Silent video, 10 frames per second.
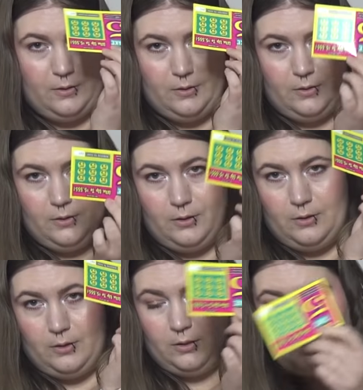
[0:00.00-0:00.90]

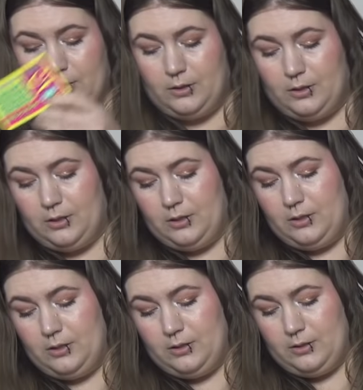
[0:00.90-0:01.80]

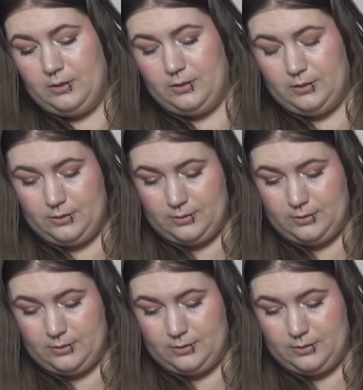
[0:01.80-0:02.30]
No words are spoken by the person on screen.